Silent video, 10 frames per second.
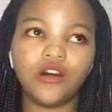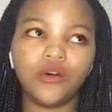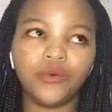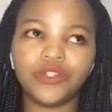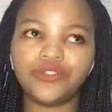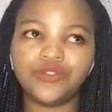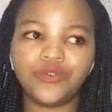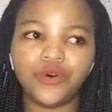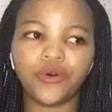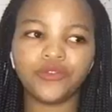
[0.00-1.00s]
what do you
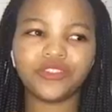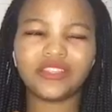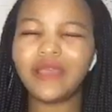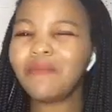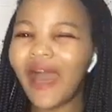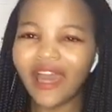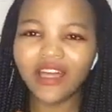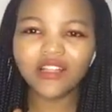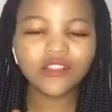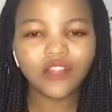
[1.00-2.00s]
call, same
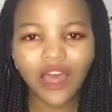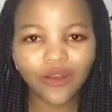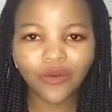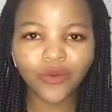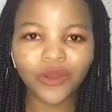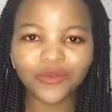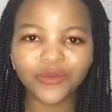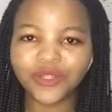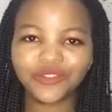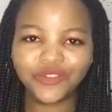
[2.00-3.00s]
aisle, I don't know
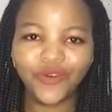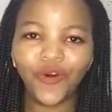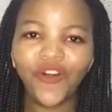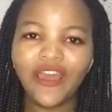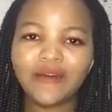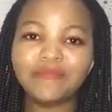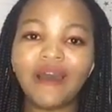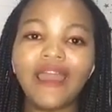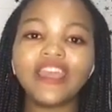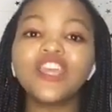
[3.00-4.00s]
what you call,
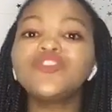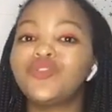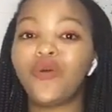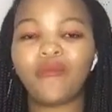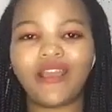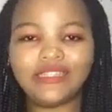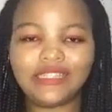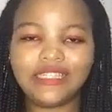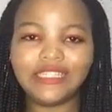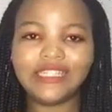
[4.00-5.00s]
but he took my
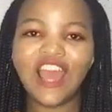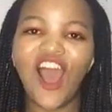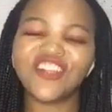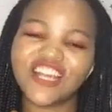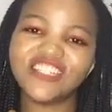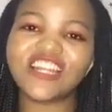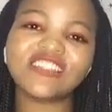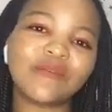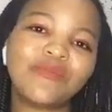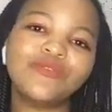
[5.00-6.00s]
seat. I was actually
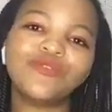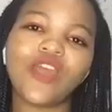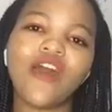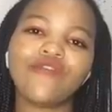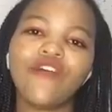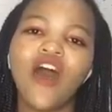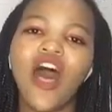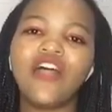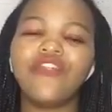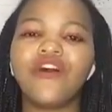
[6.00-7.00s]
supposed to have
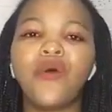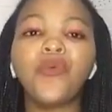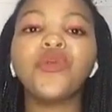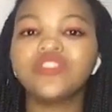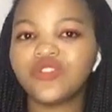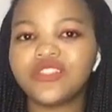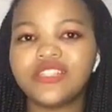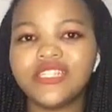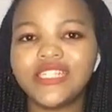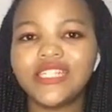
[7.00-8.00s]
the window
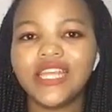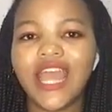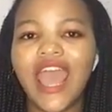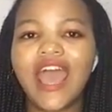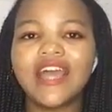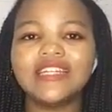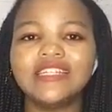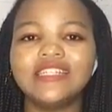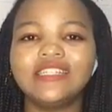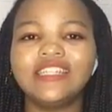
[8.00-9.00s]
seat, and
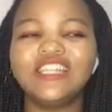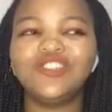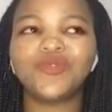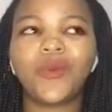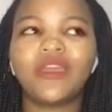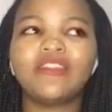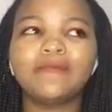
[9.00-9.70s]
he took it.